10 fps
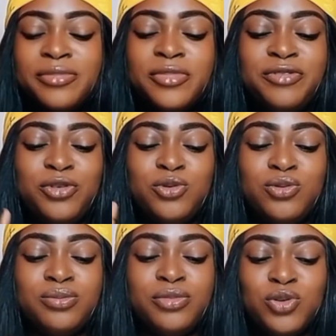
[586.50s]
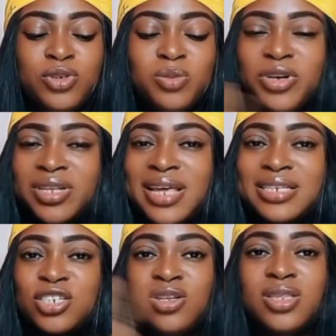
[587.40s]
if you do the
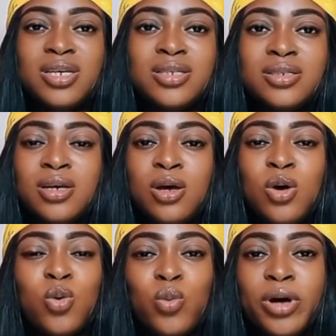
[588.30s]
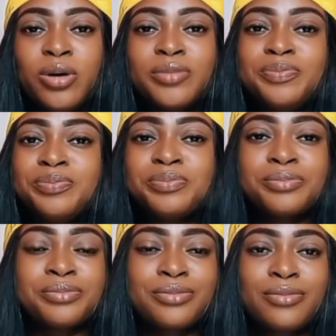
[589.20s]
monetization thing, well,
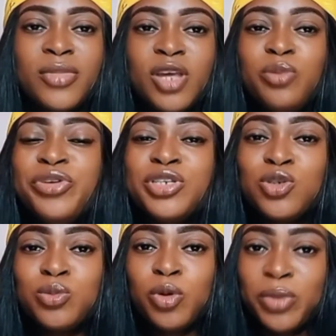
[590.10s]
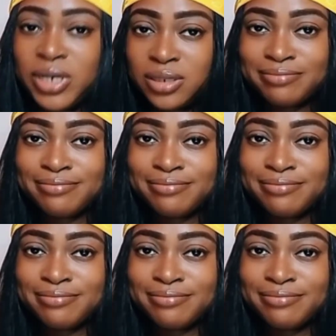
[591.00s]
it brings you more money.